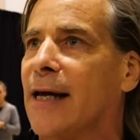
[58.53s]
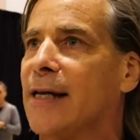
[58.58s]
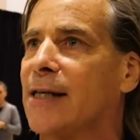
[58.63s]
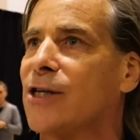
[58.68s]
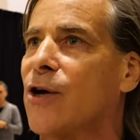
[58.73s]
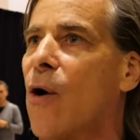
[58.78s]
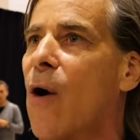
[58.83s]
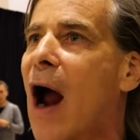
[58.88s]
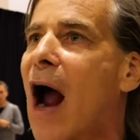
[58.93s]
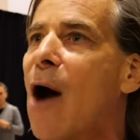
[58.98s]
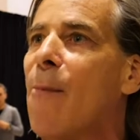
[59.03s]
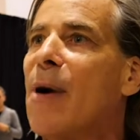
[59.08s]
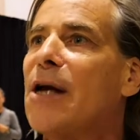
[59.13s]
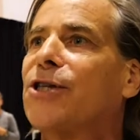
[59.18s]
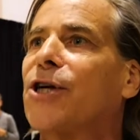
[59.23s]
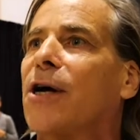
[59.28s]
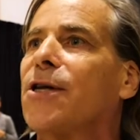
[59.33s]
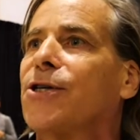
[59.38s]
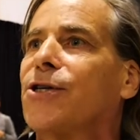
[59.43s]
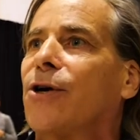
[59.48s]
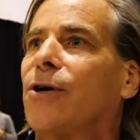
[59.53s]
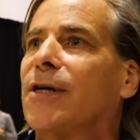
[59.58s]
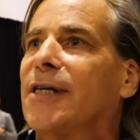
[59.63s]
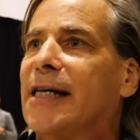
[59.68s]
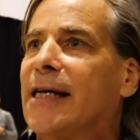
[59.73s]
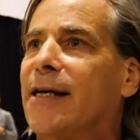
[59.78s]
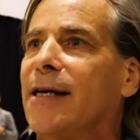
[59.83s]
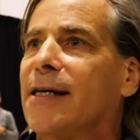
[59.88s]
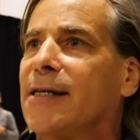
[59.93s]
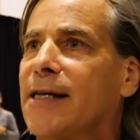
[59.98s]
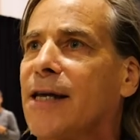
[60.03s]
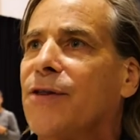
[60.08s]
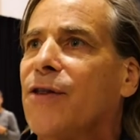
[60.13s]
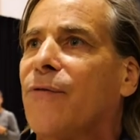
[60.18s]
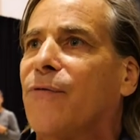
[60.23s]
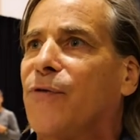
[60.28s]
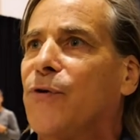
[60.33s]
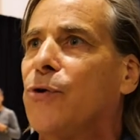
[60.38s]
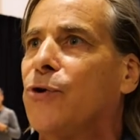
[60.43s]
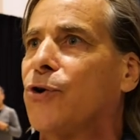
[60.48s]
and so how much uncertainty is in
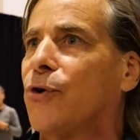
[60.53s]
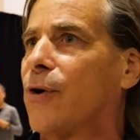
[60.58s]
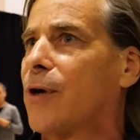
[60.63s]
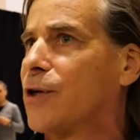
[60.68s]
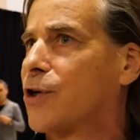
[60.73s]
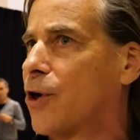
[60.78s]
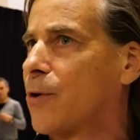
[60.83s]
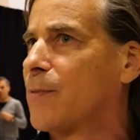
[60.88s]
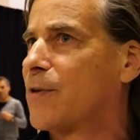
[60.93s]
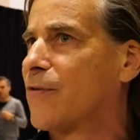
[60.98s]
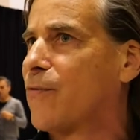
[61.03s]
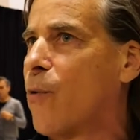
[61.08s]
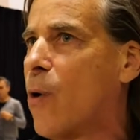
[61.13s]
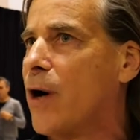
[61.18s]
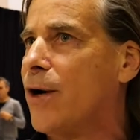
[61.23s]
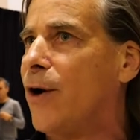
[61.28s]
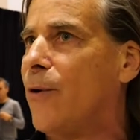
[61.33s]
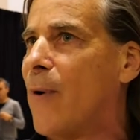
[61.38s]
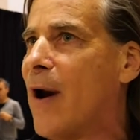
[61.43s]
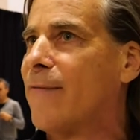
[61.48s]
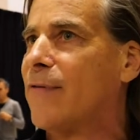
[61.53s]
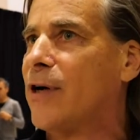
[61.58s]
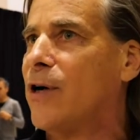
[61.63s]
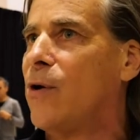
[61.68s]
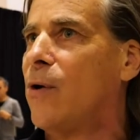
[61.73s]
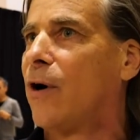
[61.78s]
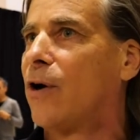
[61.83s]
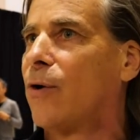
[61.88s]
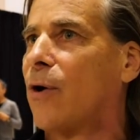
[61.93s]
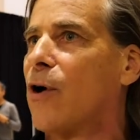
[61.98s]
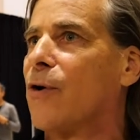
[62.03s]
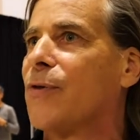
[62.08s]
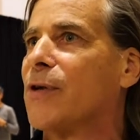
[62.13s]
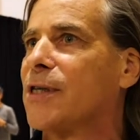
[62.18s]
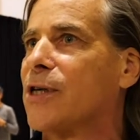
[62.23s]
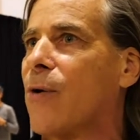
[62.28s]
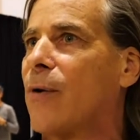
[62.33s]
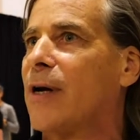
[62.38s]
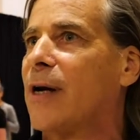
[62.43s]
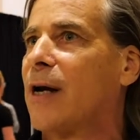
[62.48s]
the future in terms of where your revenue or growth
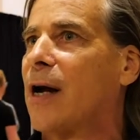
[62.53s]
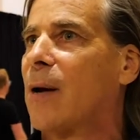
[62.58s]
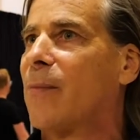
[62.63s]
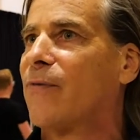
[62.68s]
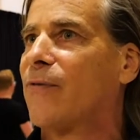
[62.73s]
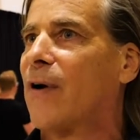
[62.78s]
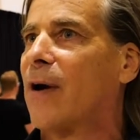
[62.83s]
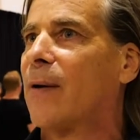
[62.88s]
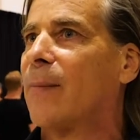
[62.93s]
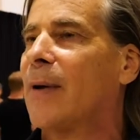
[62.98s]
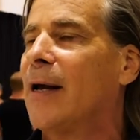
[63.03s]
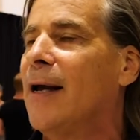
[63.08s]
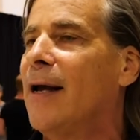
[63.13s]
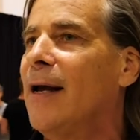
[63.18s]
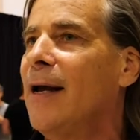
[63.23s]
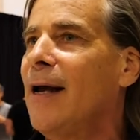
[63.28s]
is going to come from.